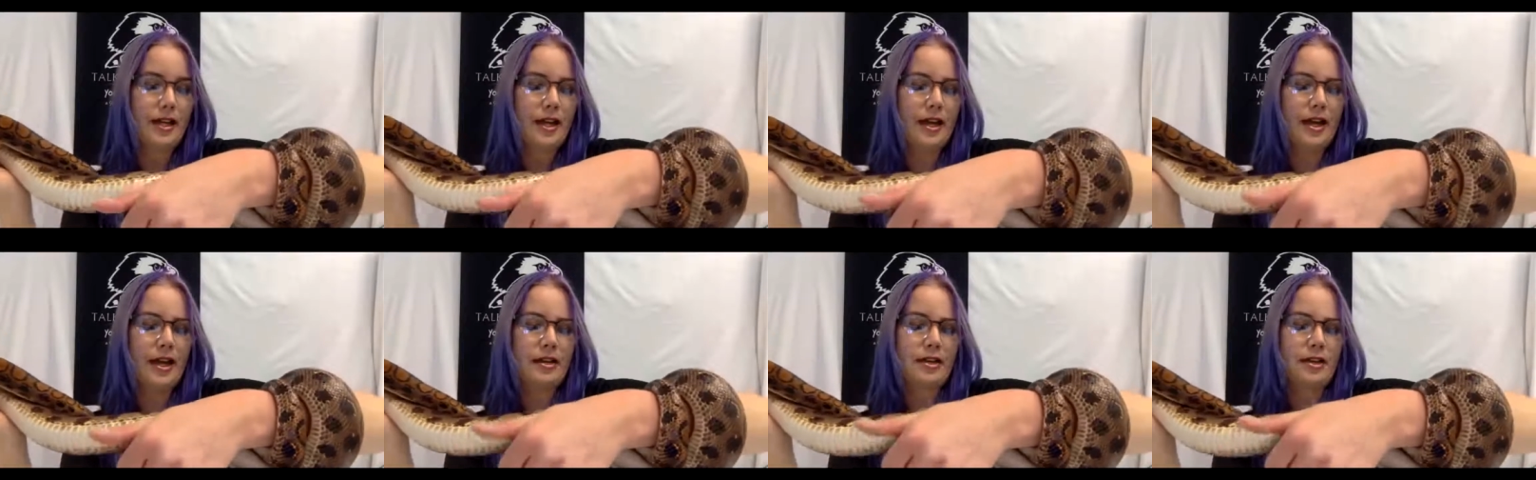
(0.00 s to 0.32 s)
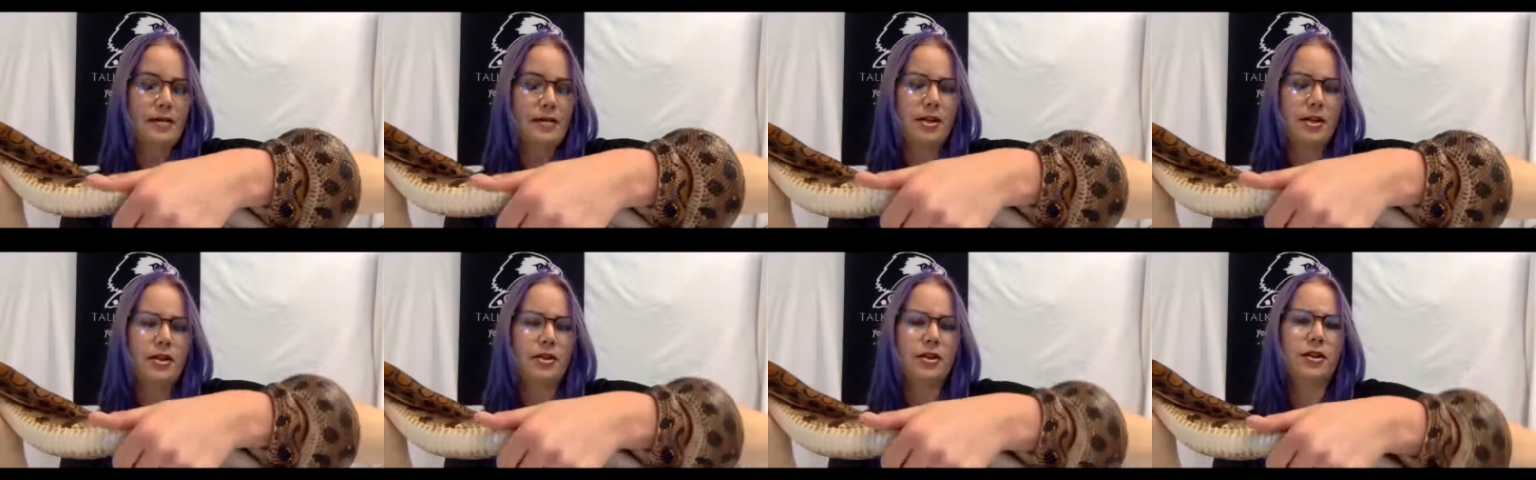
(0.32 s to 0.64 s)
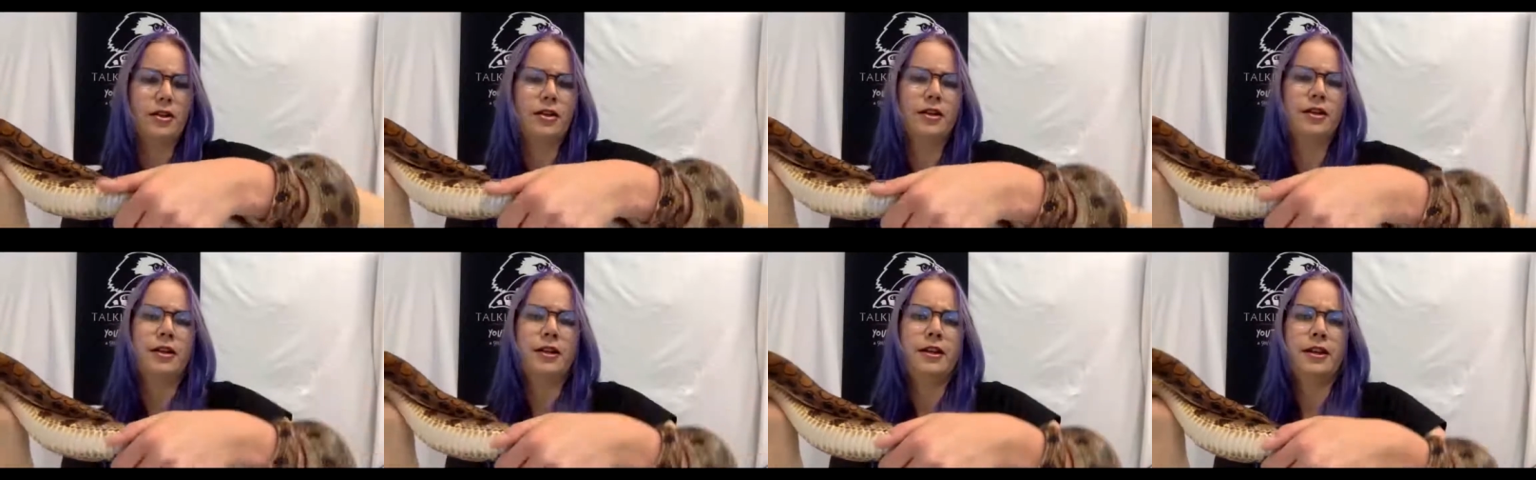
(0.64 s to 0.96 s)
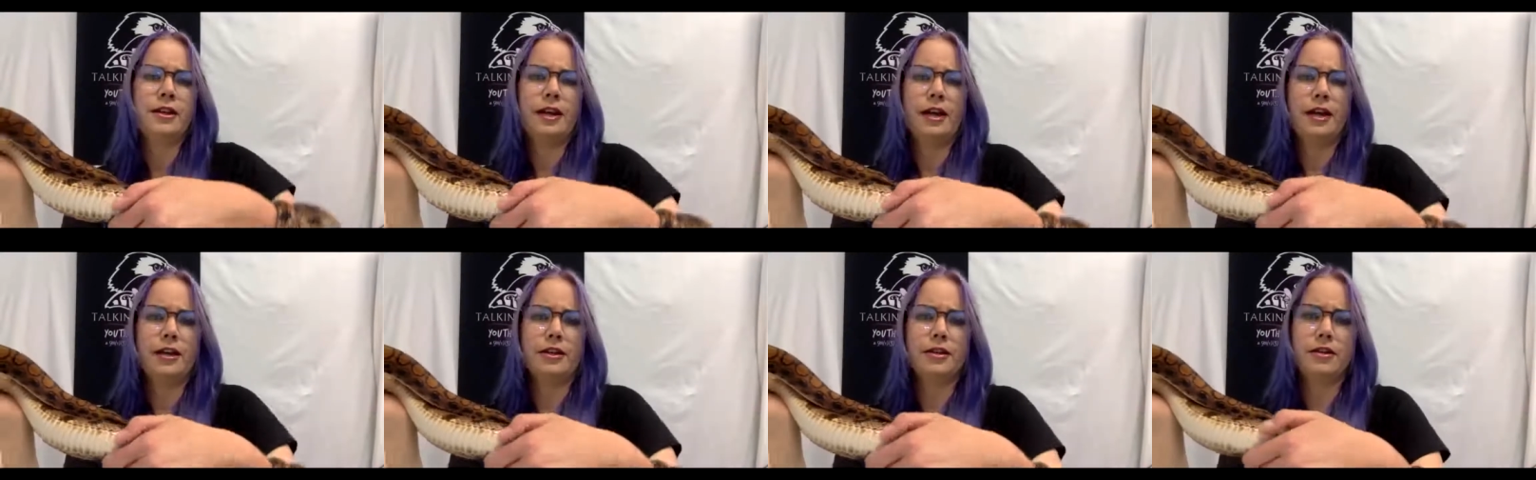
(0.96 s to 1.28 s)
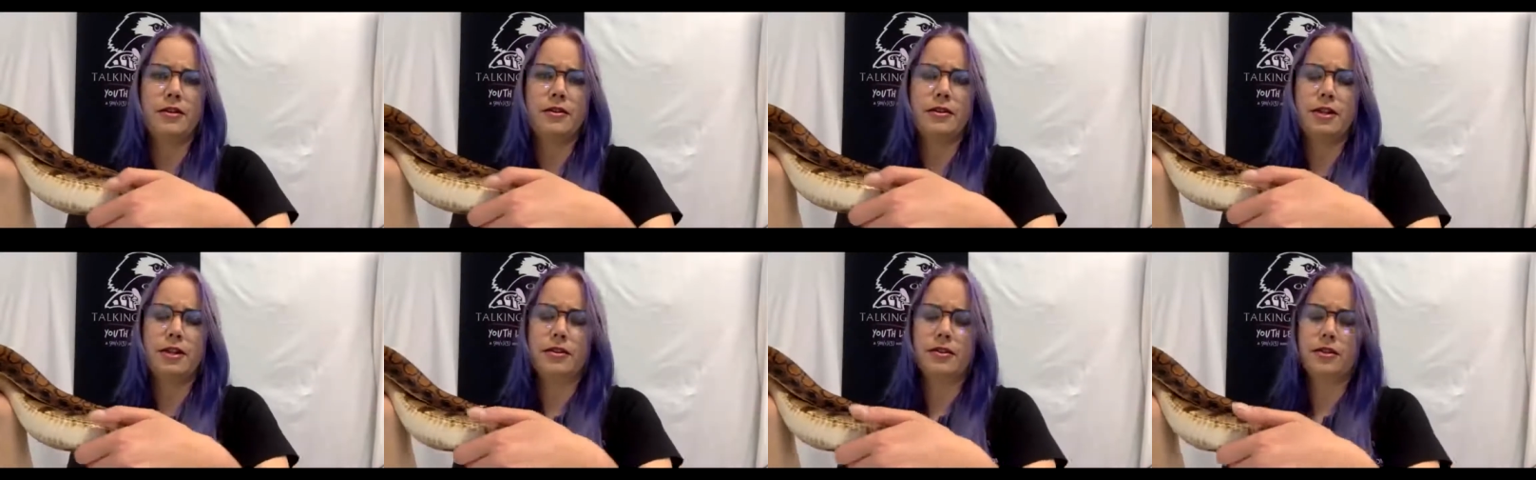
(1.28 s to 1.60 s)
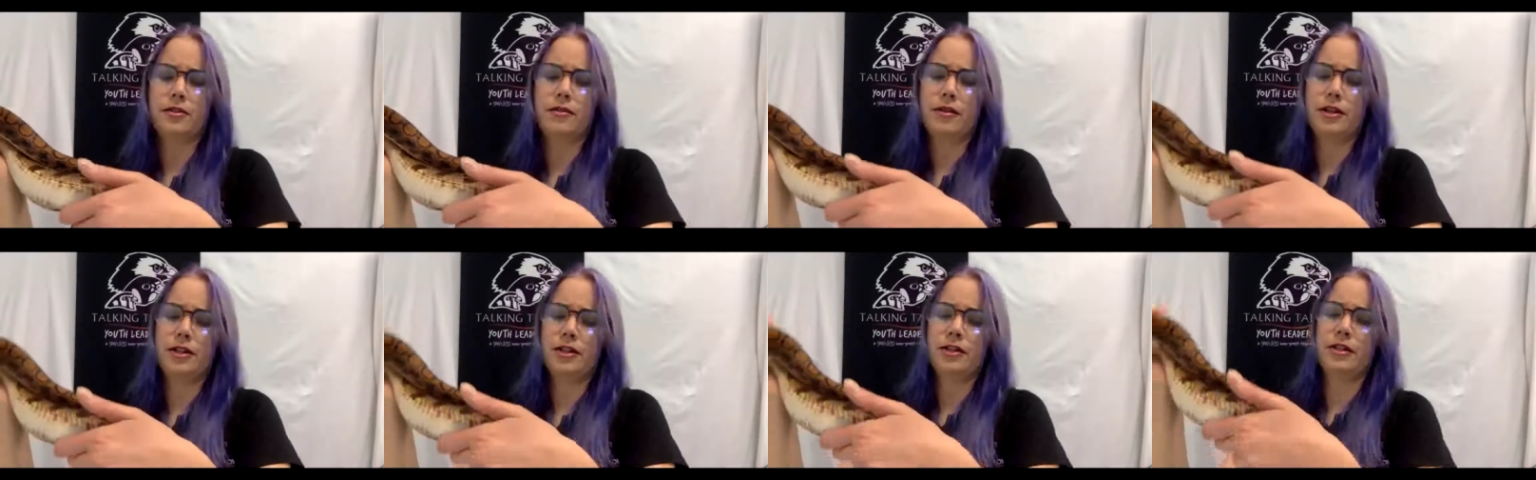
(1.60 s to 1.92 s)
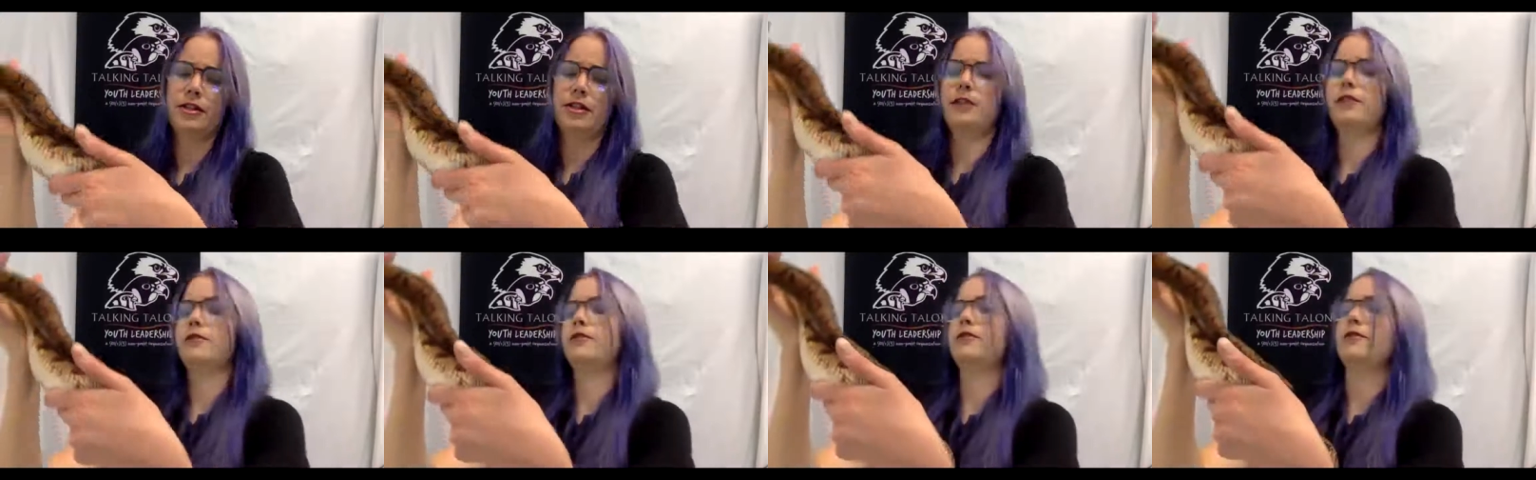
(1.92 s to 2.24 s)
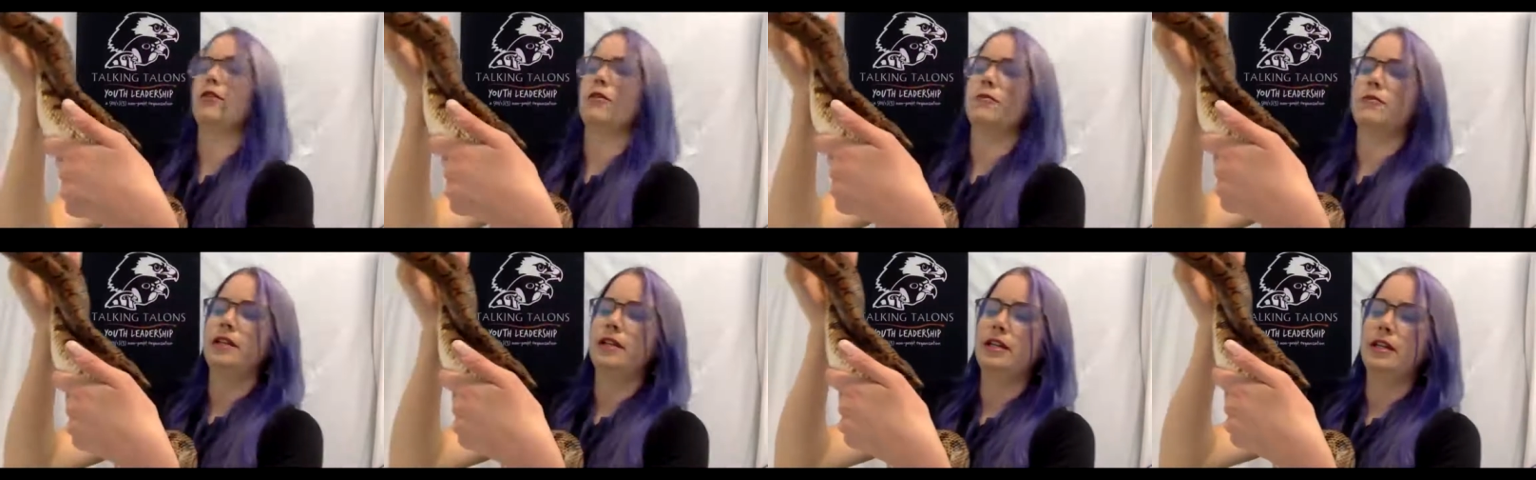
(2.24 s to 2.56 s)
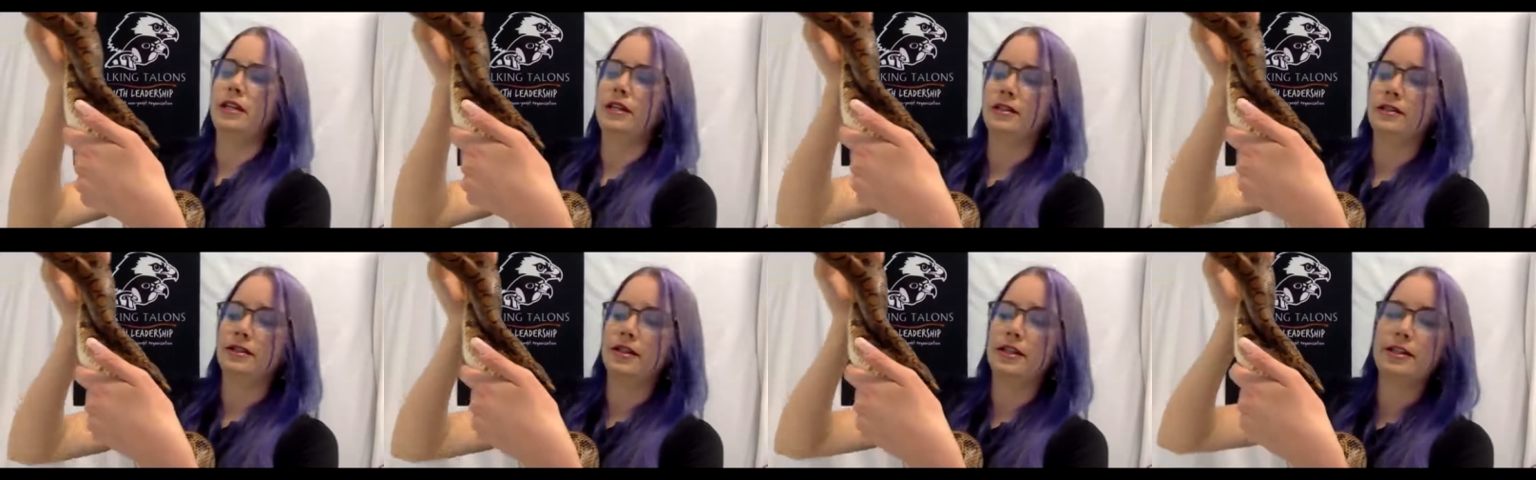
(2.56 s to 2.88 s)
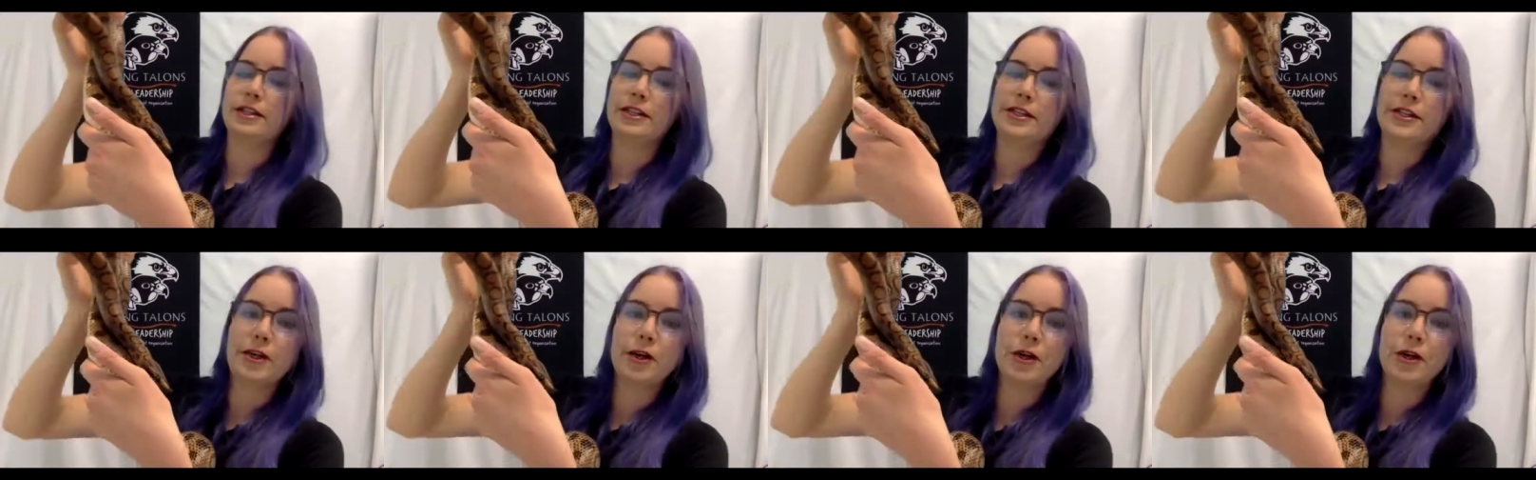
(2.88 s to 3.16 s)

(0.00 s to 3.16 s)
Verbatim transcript: And um, another I know another question I normally get is Does it